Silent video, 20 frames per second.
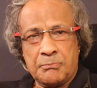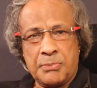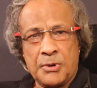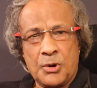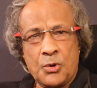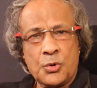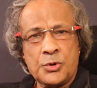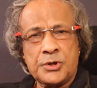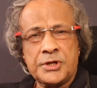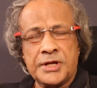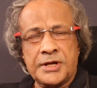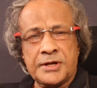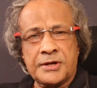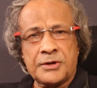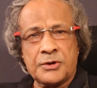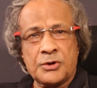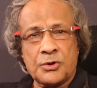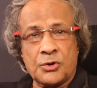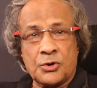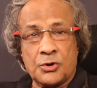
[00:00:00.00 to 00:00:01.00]

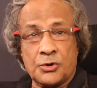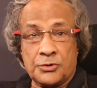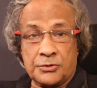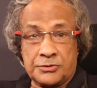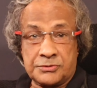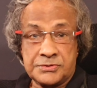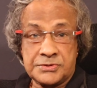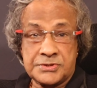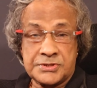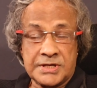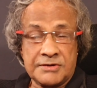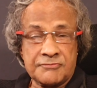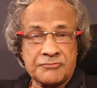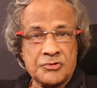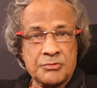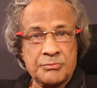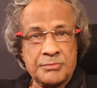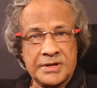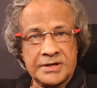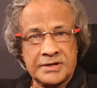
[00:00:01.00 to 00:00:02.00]
bloating or
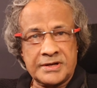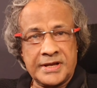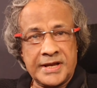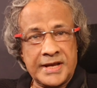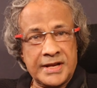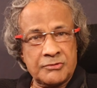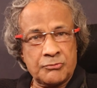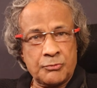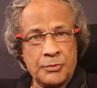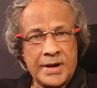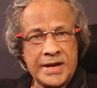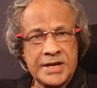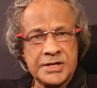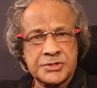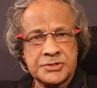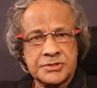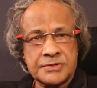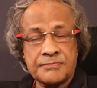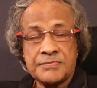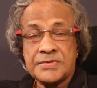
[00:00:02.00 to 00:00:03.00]
some women gain
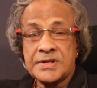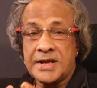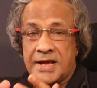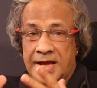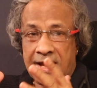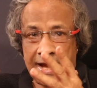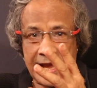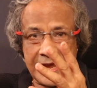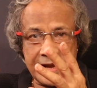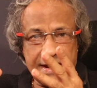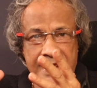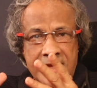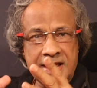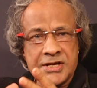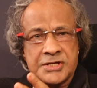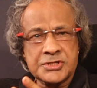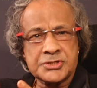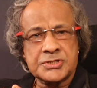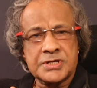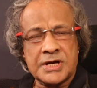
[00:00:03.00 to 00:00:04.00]
weight,
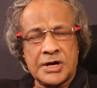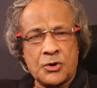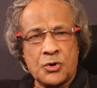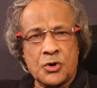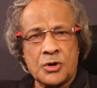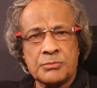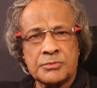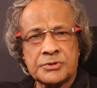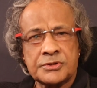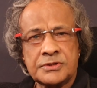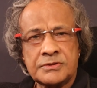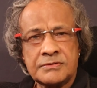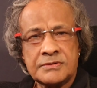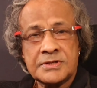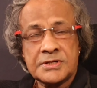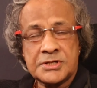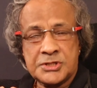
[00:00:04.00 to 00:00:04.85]
headaches are common,